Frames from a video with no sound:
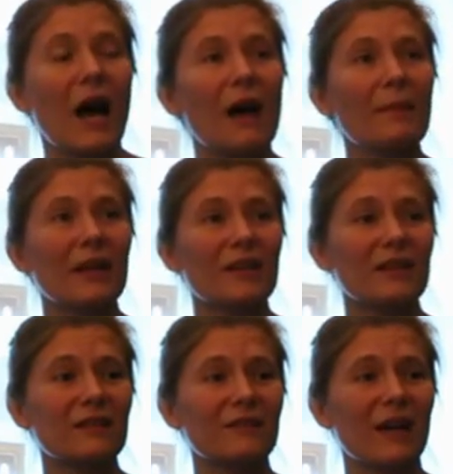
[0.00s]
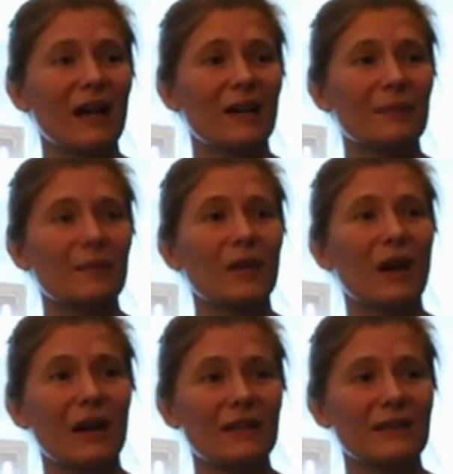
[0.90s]
A matter of
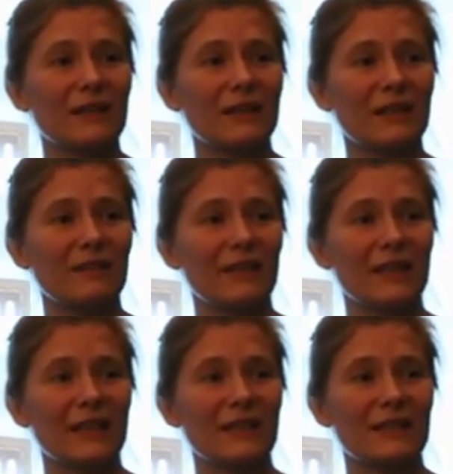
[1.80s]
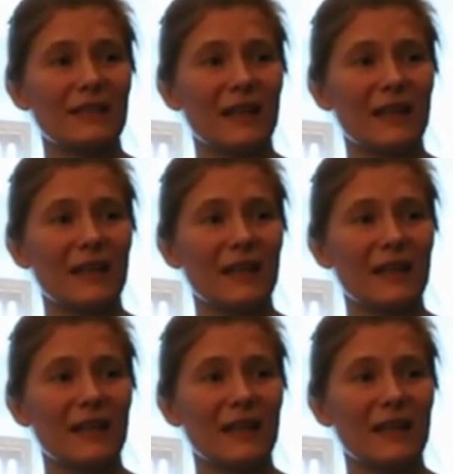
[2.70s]
cost and convenience.